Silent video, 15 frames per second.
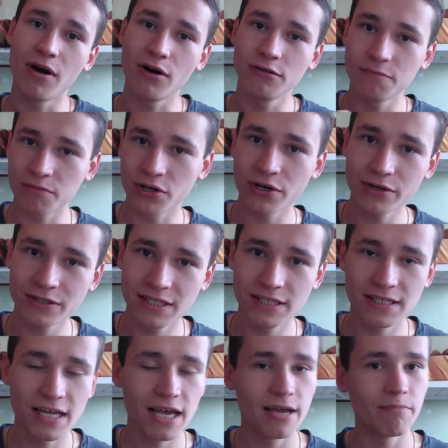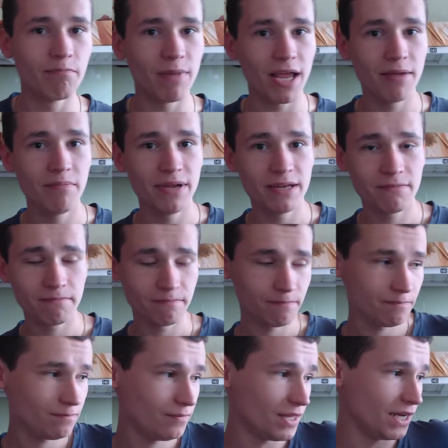process, maybe
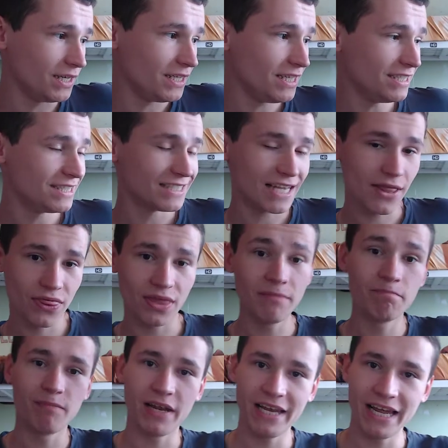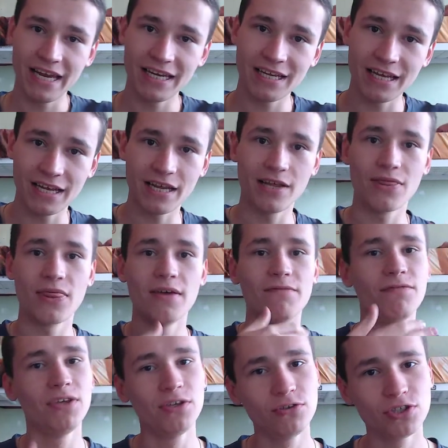need something planning in the
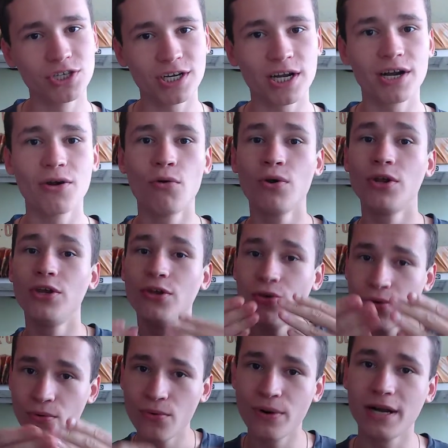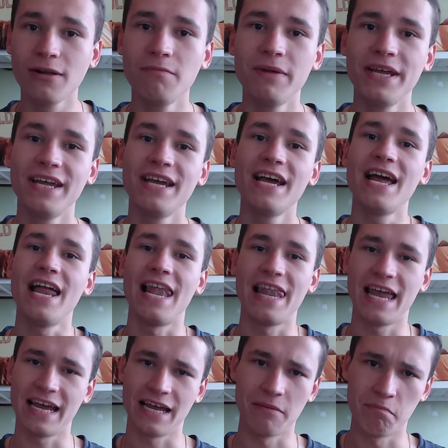future. You will be
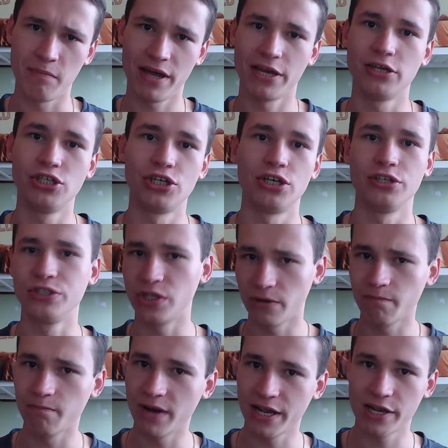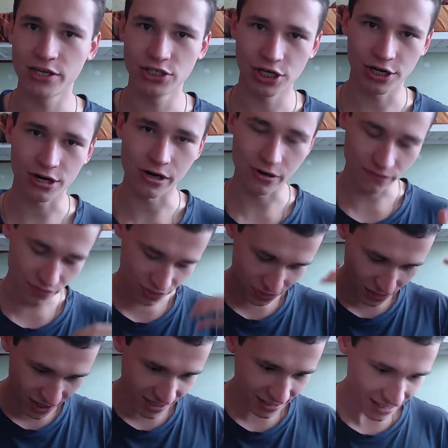like a manager, top manager of
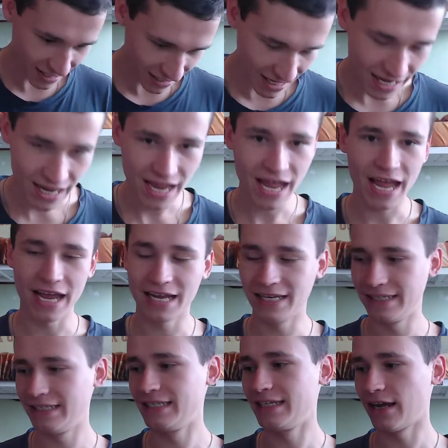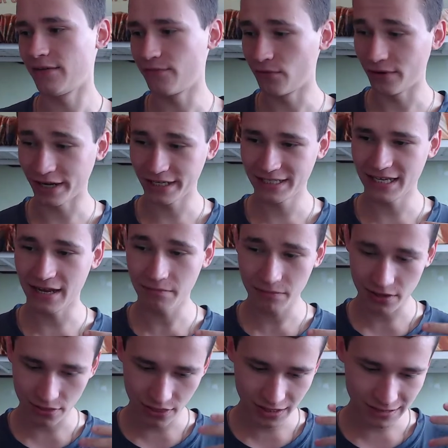thinking. And for
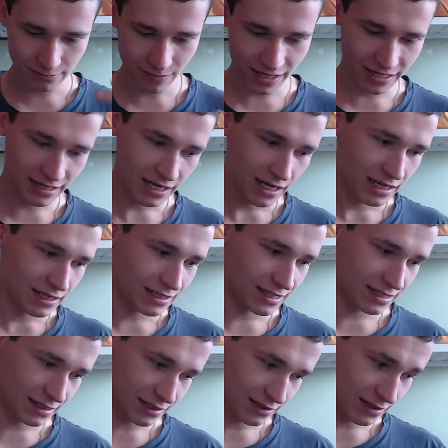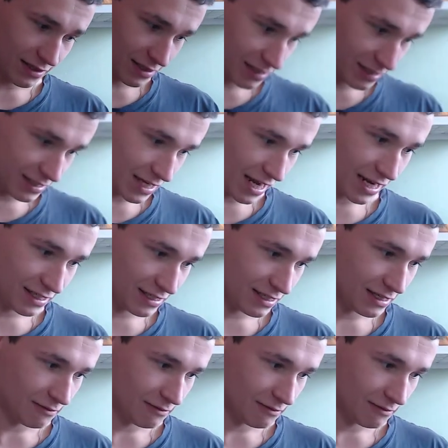example, this man set